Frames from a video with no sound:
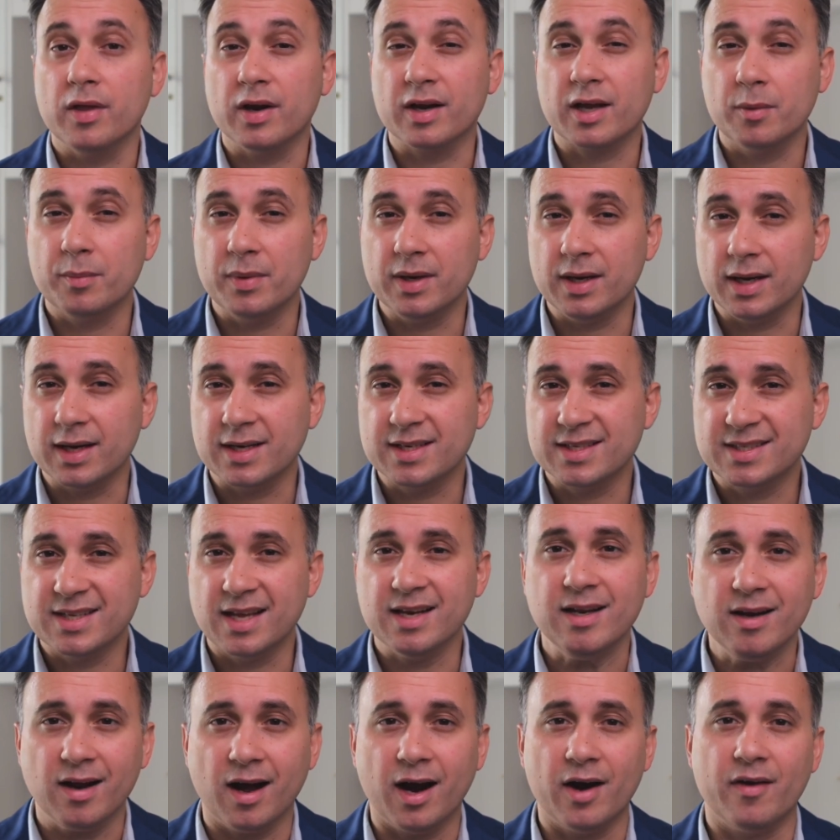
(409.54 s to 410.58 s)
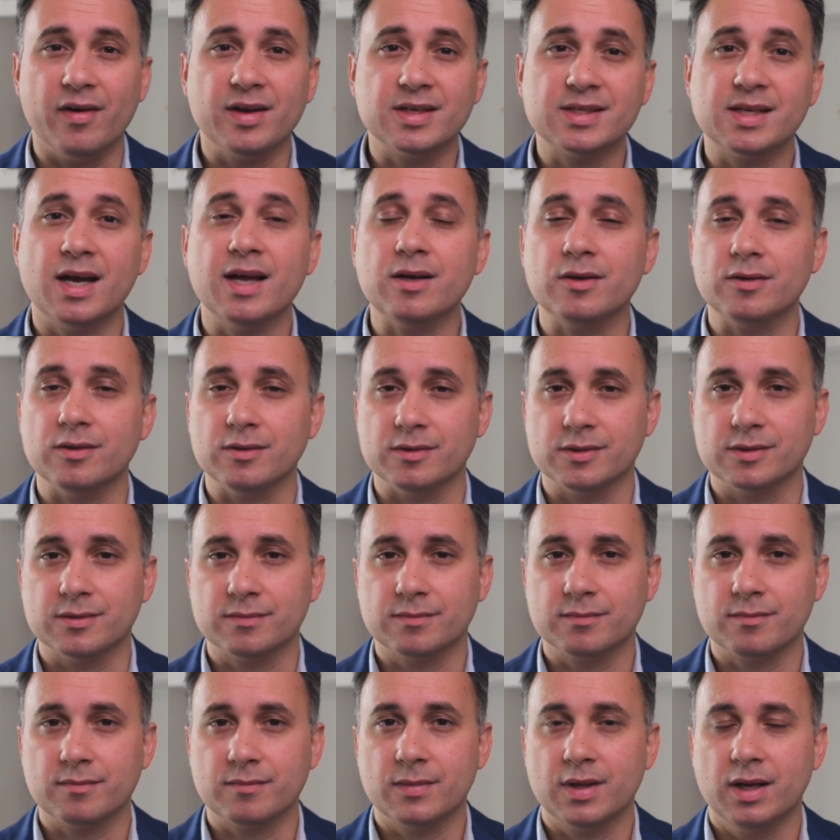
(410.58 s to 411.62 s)
can be extended hiring cycles.
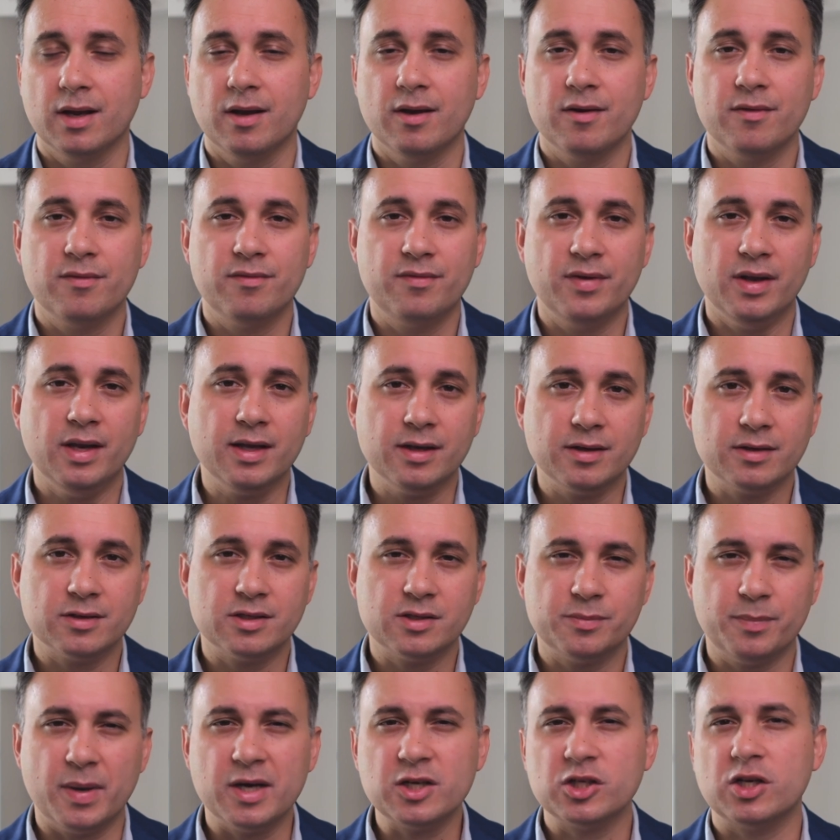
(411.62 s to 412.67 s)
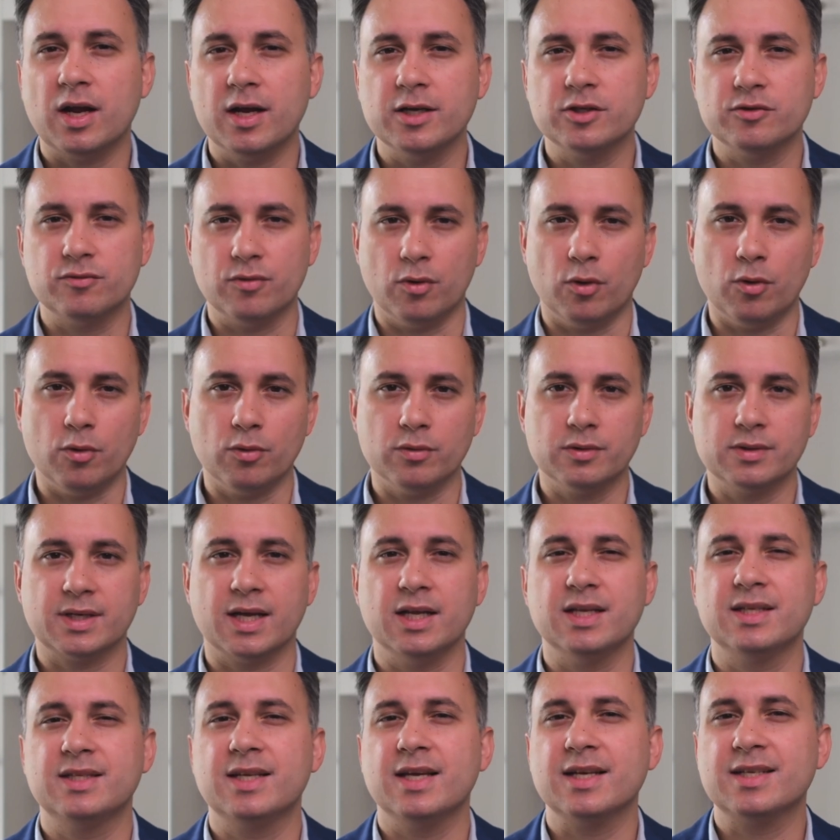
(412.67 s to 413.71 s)
Filling specialized roles
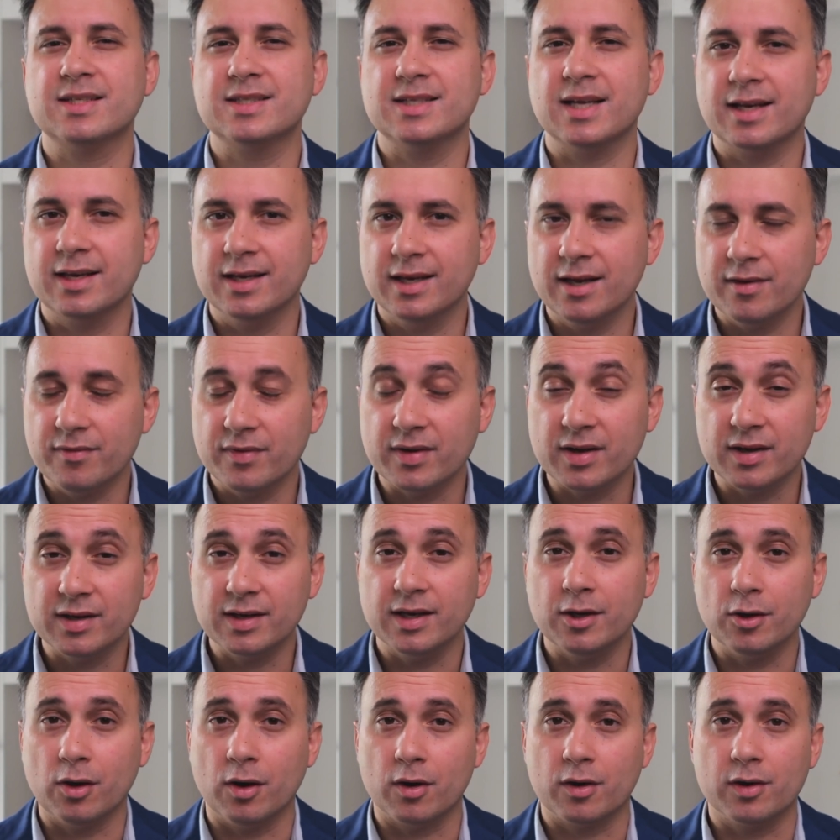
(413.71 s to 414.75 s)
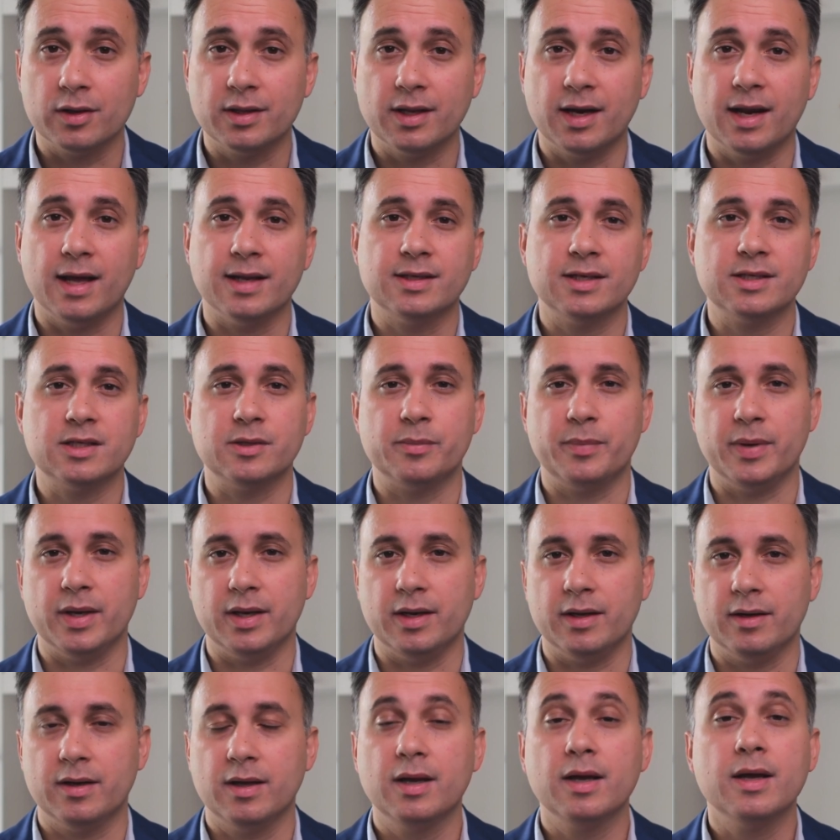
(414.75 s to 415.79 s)
can take significantly longer than
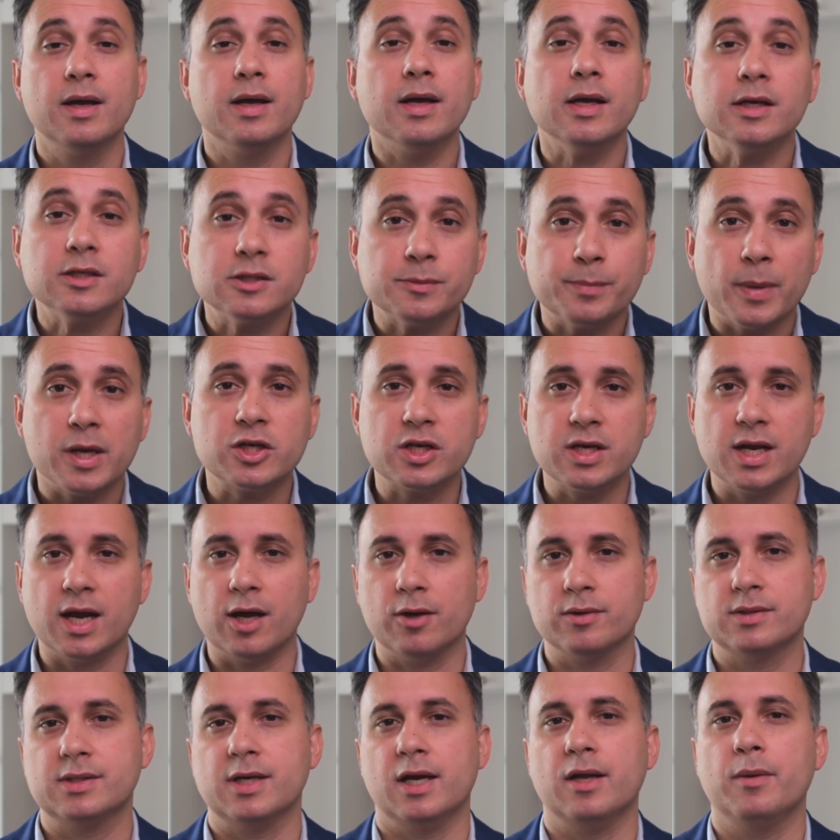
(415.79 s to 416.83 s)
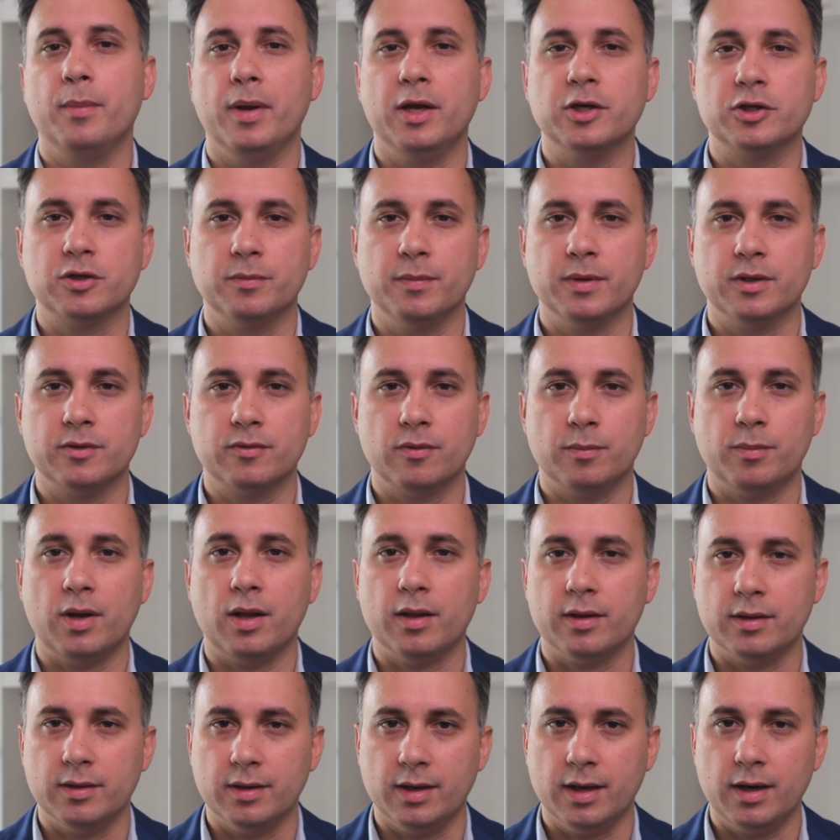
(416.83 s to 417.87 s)
anticipated, especially outside major
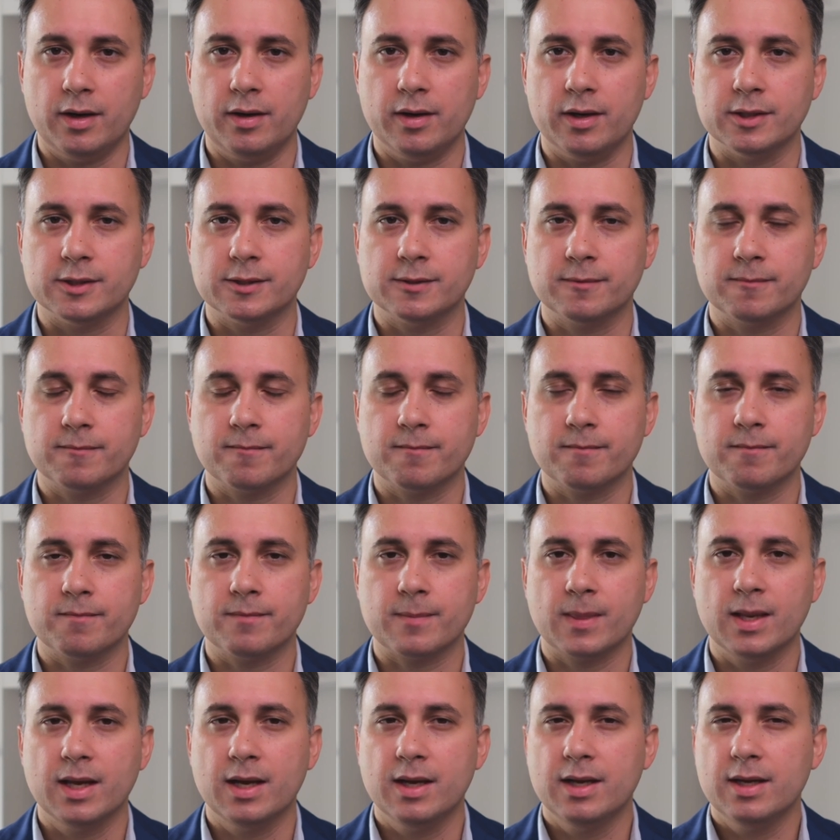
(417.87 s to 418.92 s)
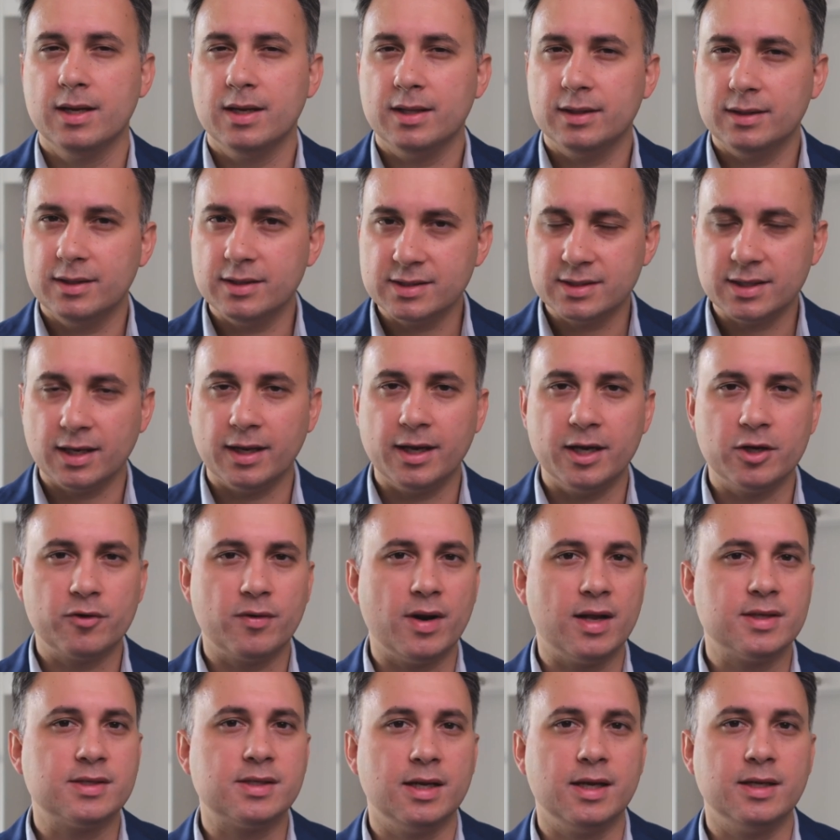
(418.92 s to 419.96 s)
metropolitan areas. This delay
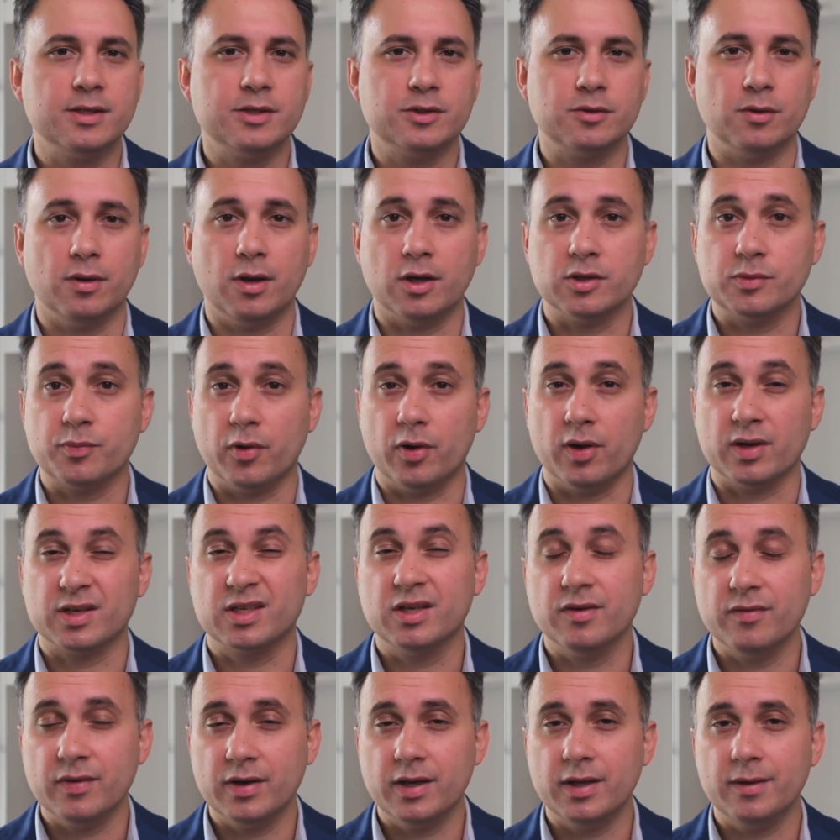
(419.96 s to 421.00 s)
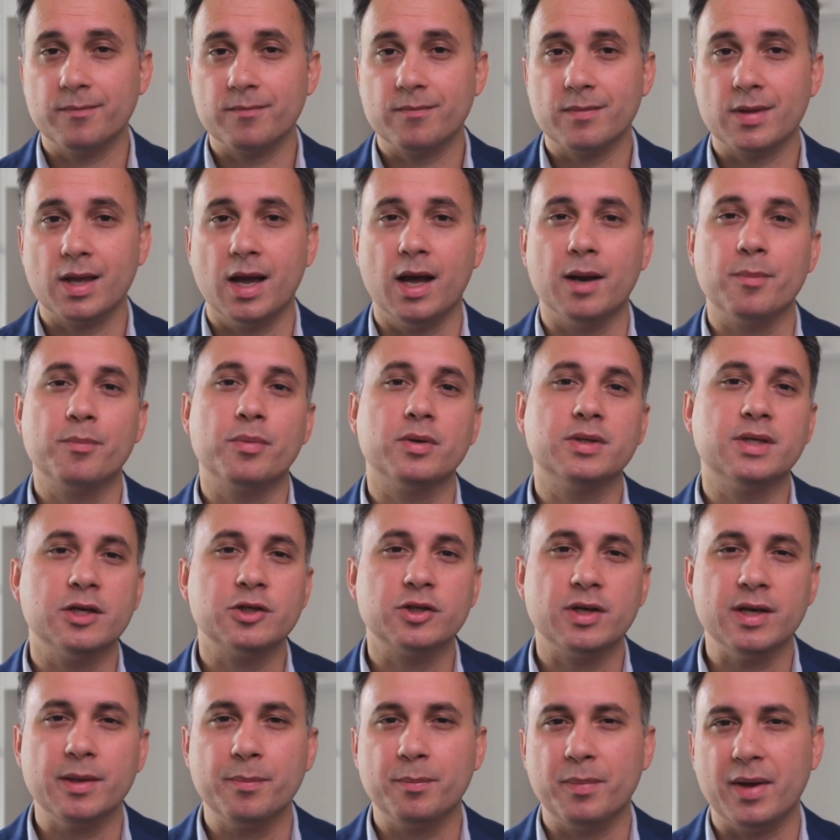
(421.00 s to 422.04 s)
translates to lost productivity and
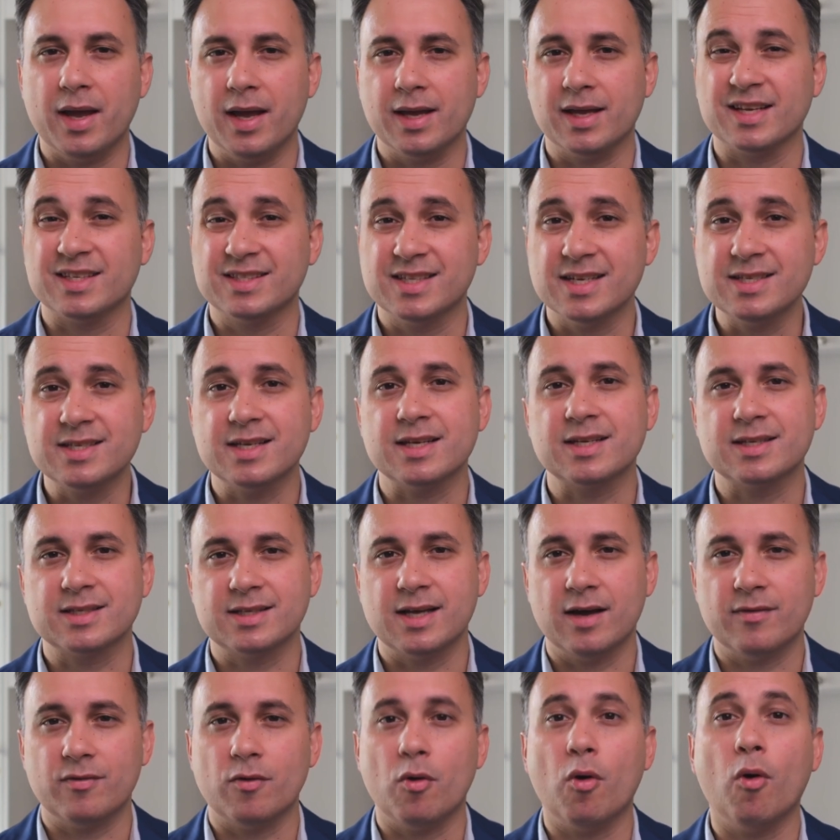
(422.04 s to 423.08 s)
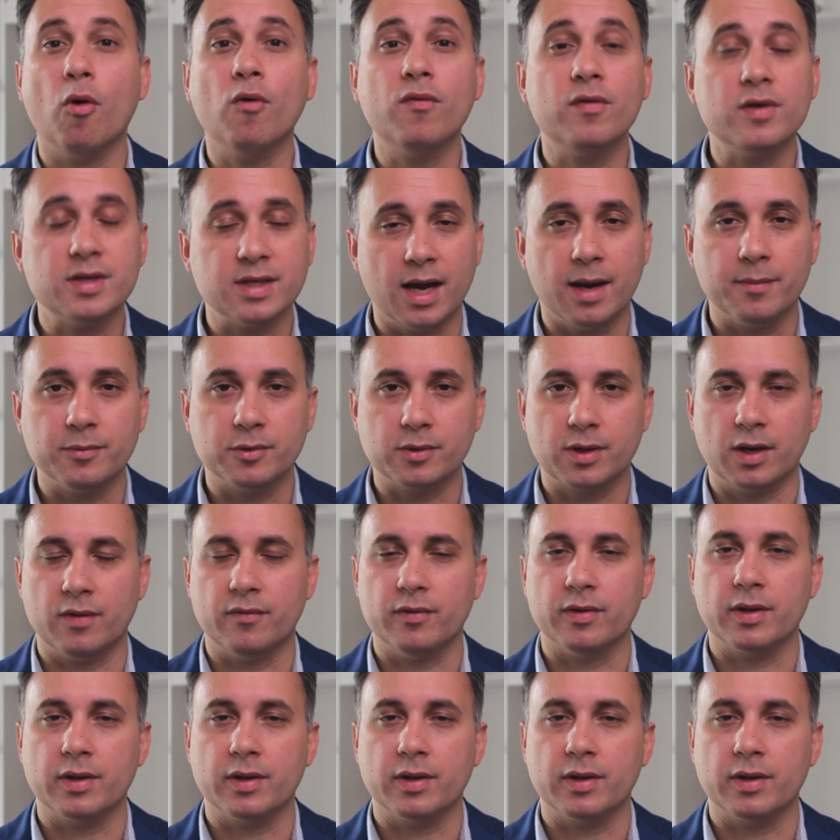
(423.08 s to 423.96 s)
potentially paying existing staff overtime to cover the